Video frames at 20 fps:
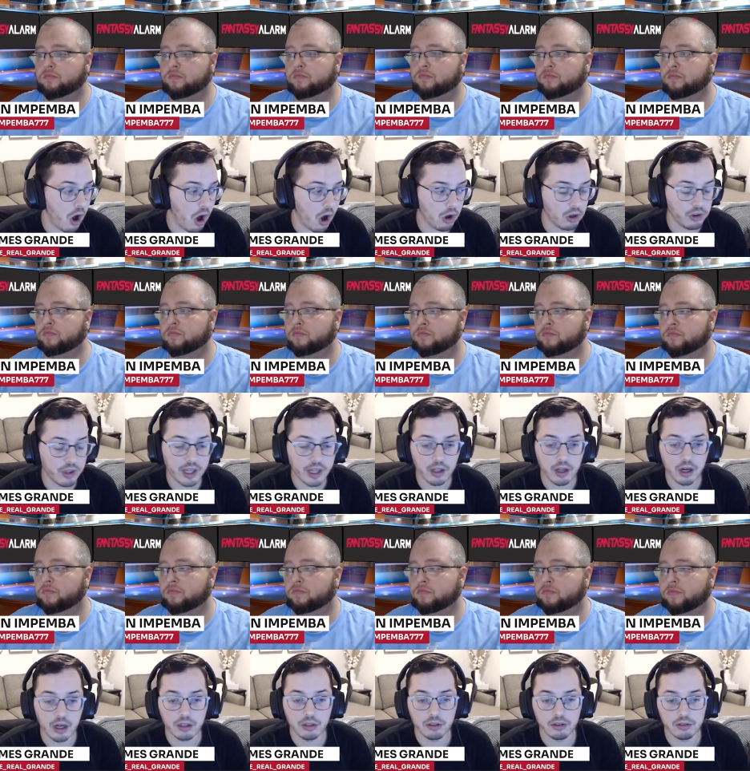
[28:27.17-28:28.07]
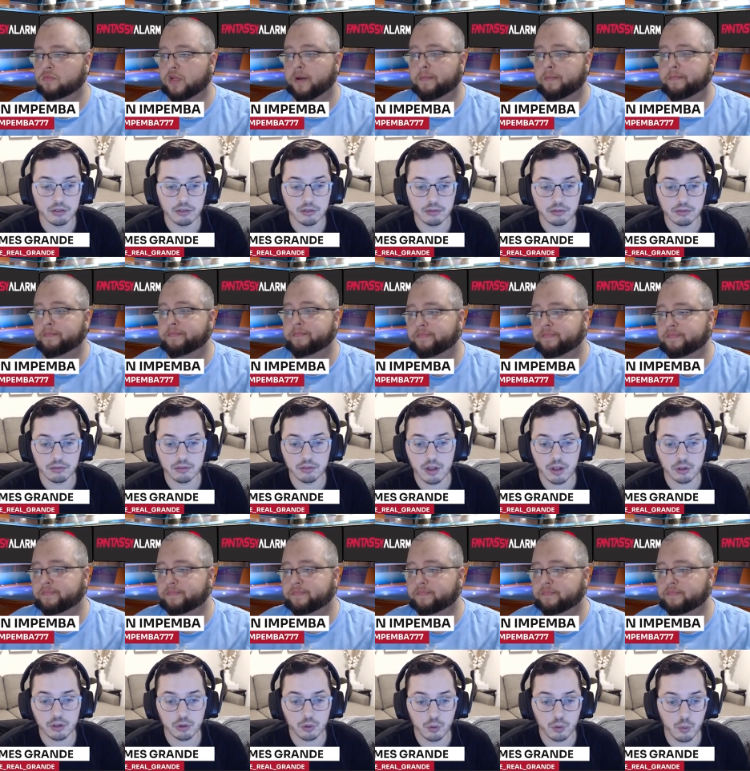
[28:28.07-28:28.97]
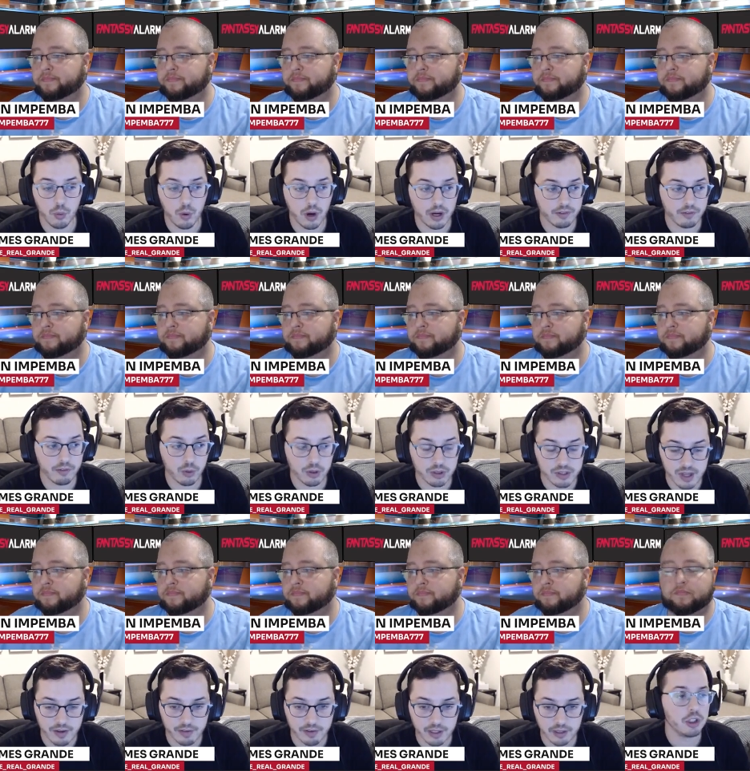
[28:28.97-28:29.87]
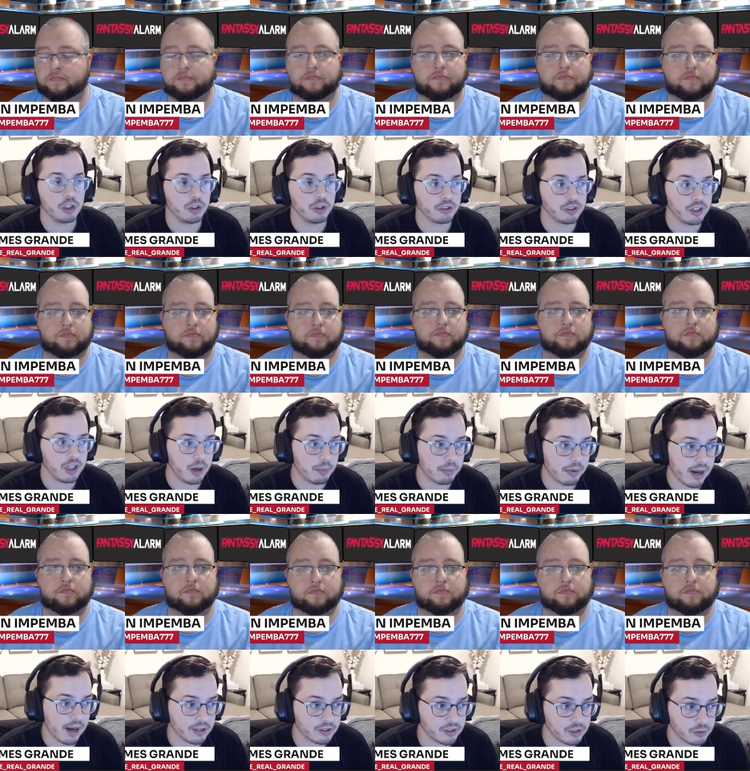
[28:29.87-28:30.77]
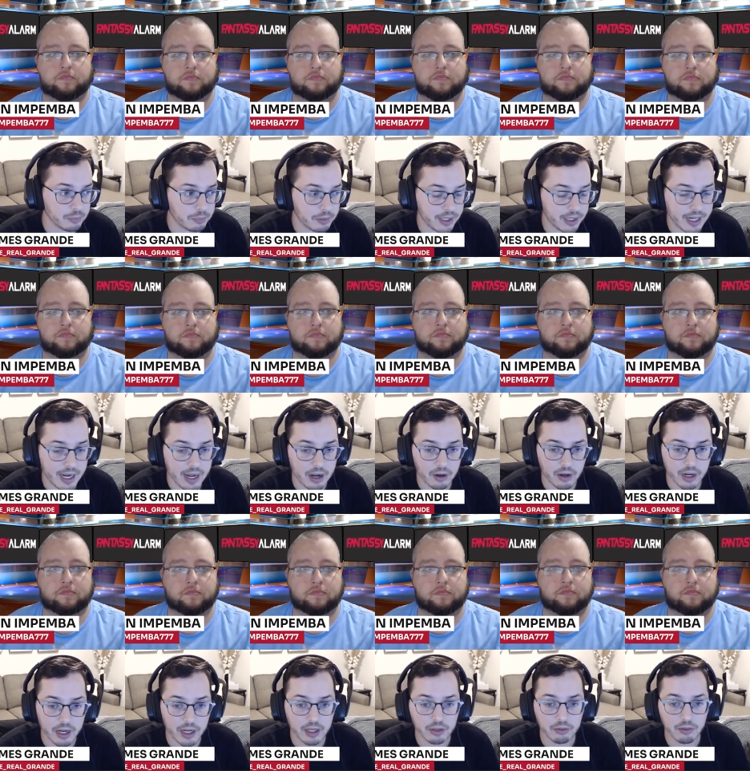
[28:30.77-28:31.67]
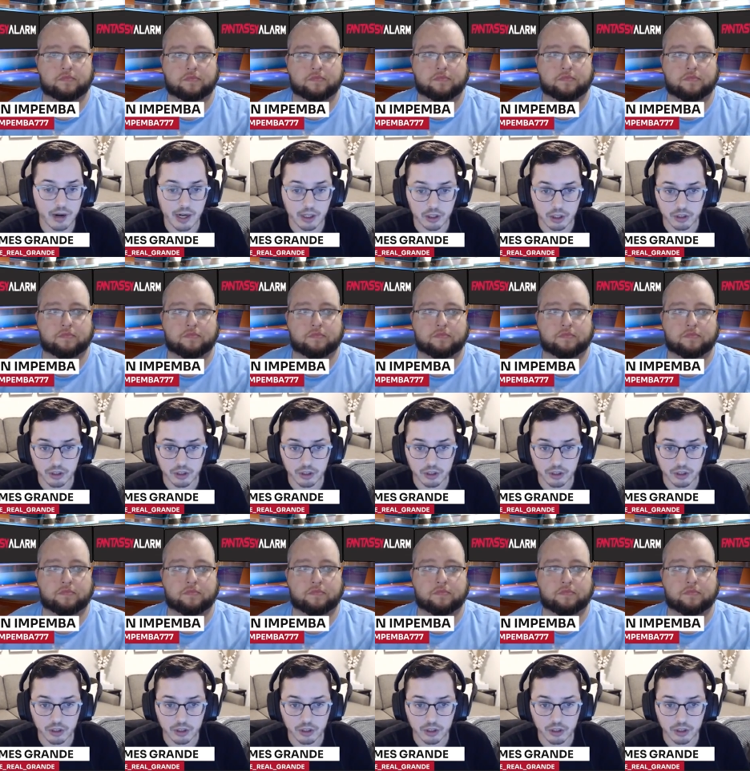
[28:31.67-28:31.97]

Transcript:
Speaker 1: all day long. Yep. 24 7. You'll see our process played out. Ryan